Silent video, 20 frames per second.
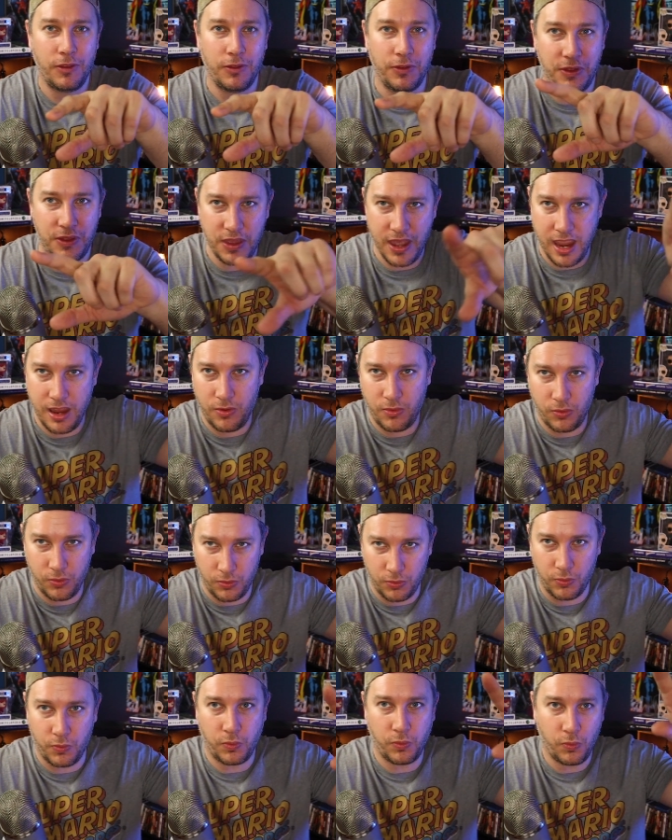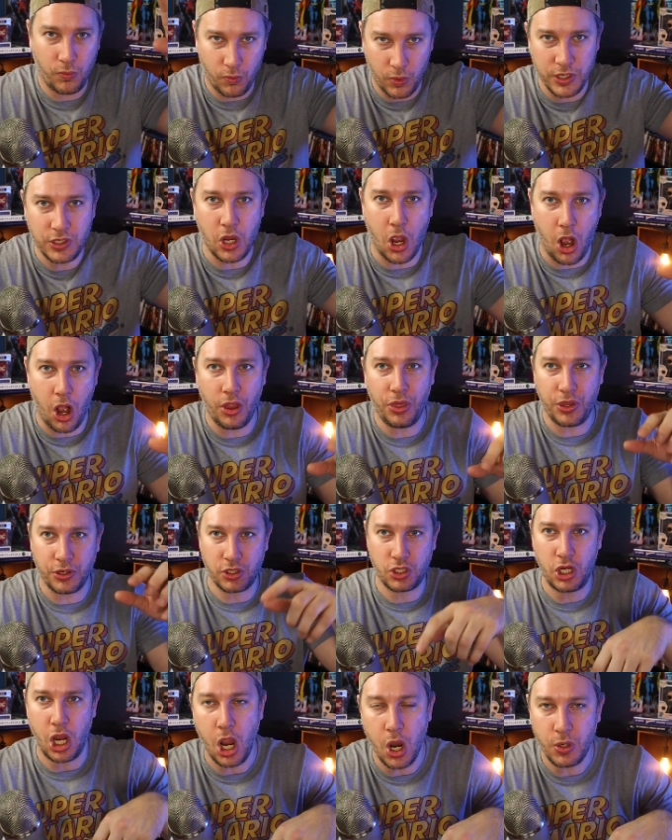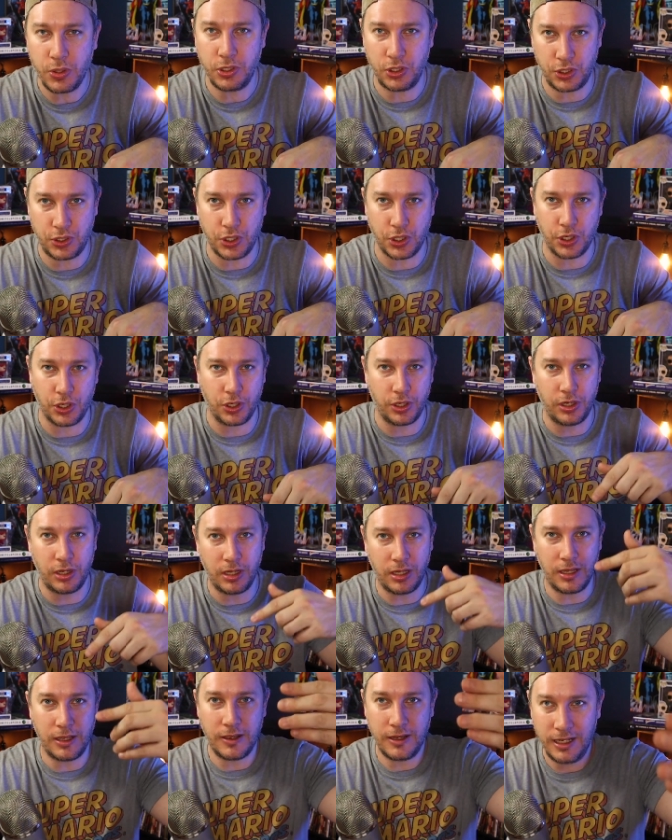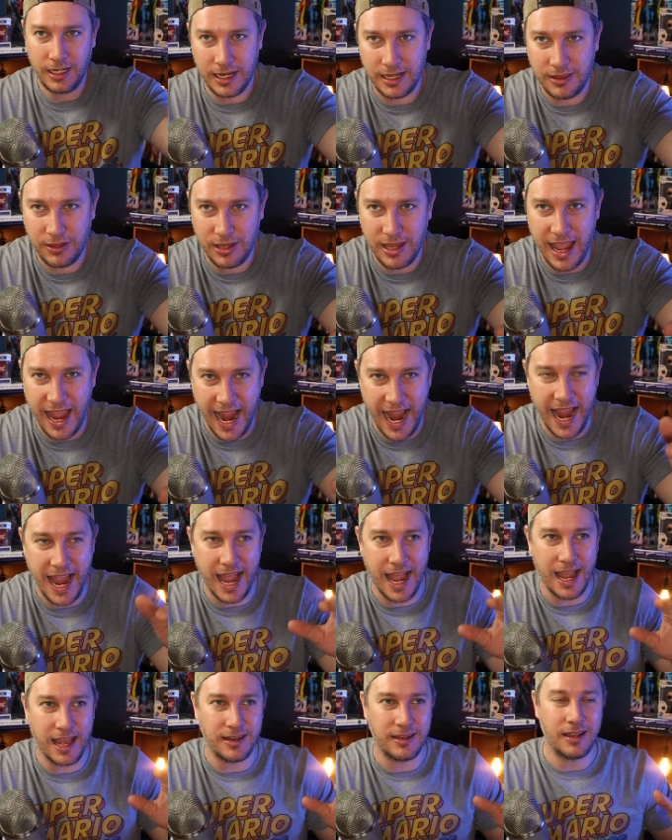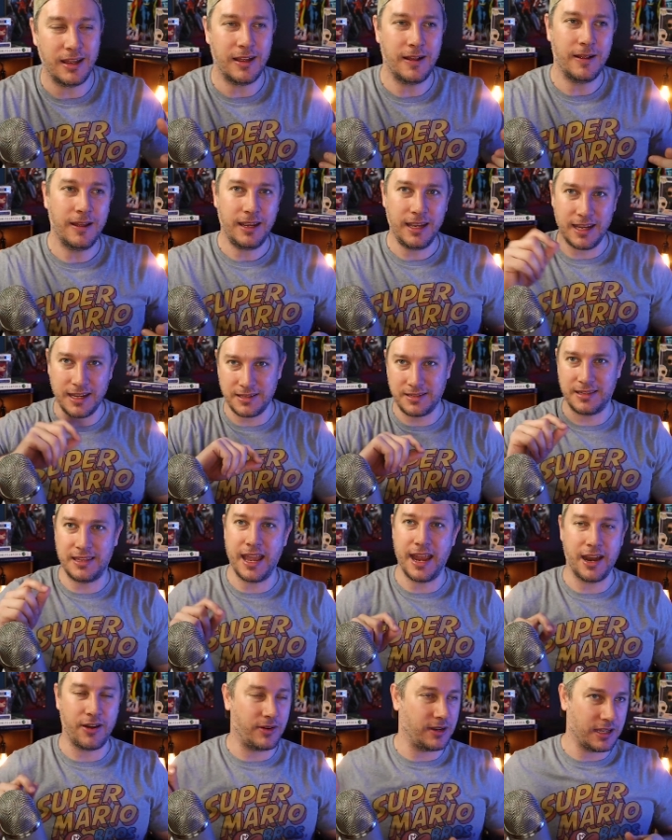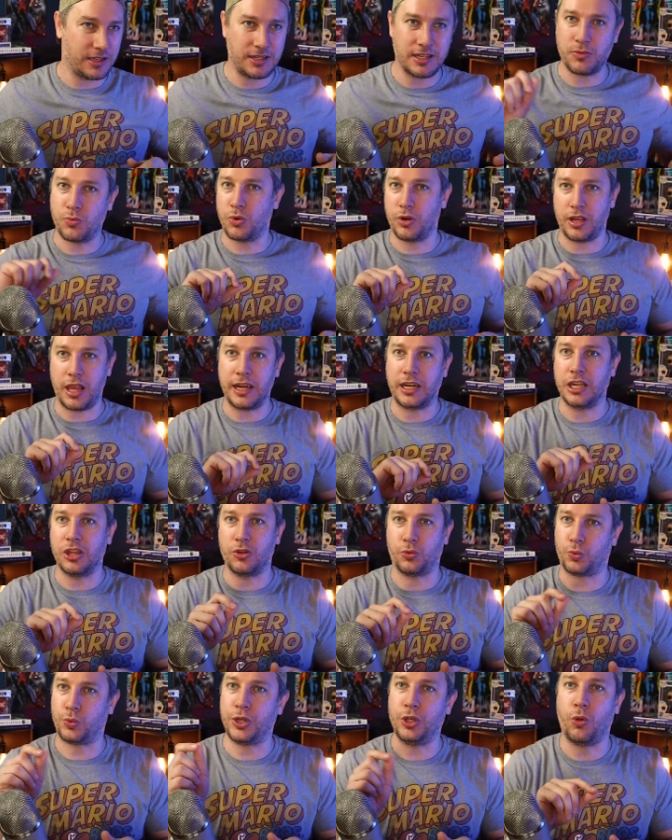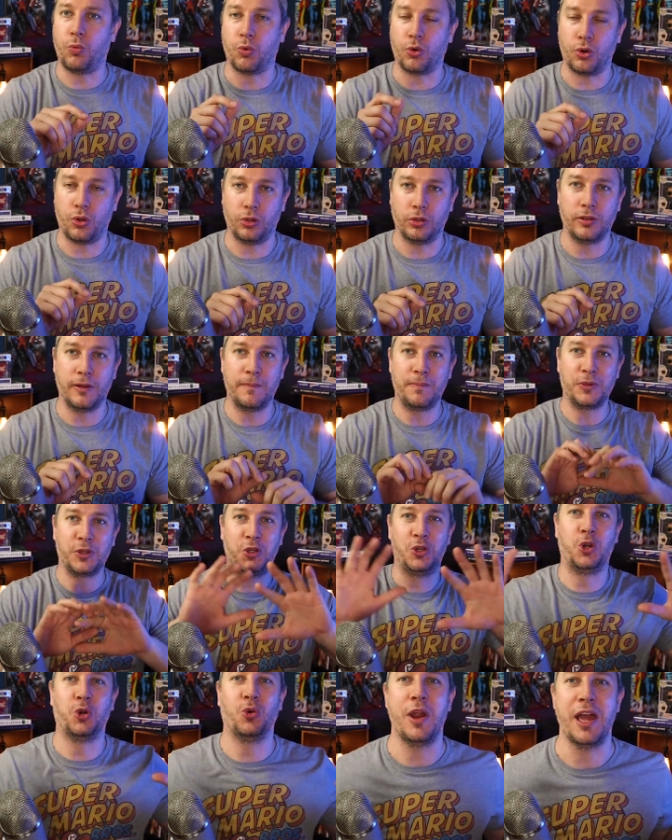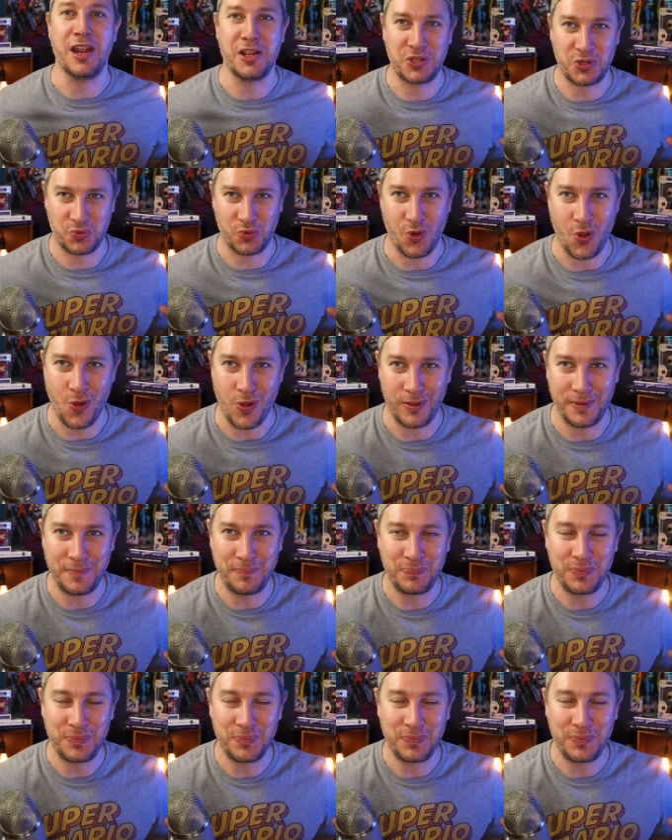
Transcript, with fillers: that was on the toaster in the ad is there. And this is where, like in the real world, credits roll.